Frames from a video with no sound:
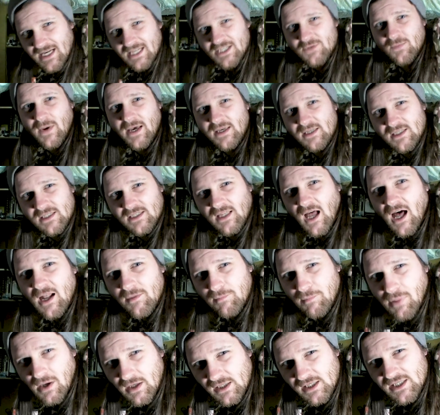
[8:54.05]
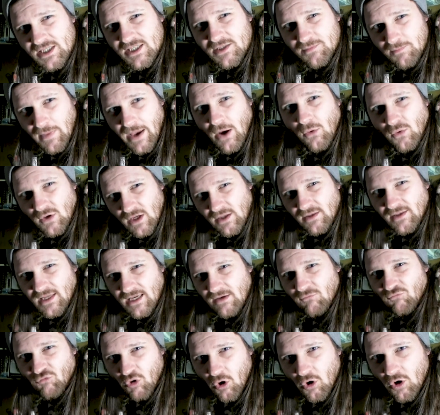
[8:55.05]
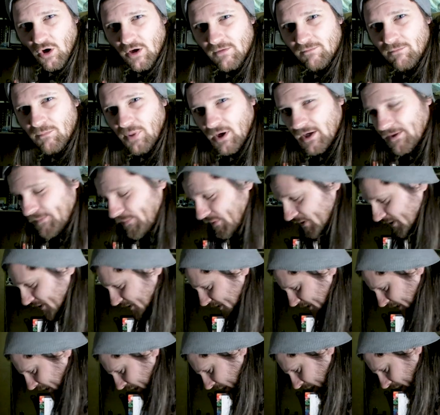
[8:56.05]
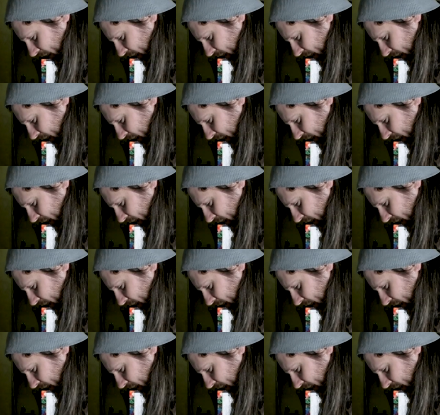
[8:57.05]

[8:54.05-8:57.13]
That's why Starbucks spell your name wrong on purpose.